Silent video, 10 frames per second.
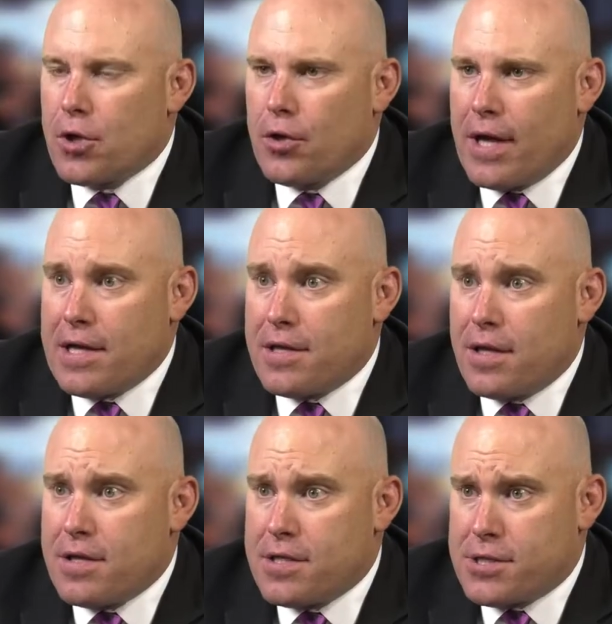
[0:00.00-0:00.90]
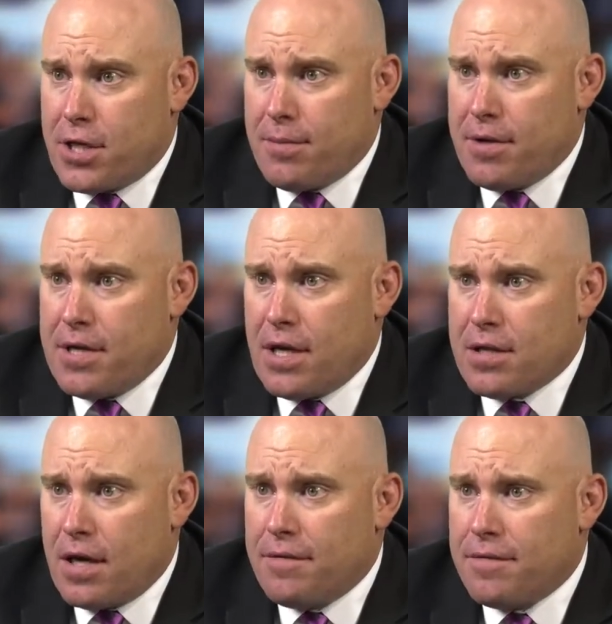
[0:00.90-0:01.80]
Currently, I sit as chairman of the
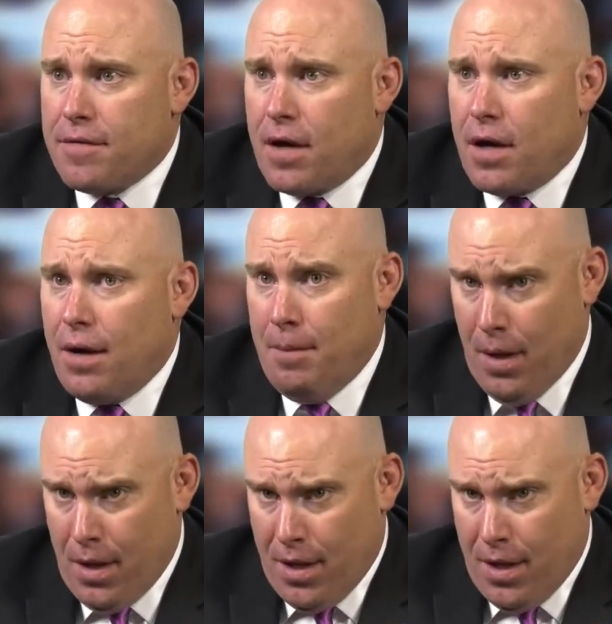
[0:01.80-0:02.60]
DSF.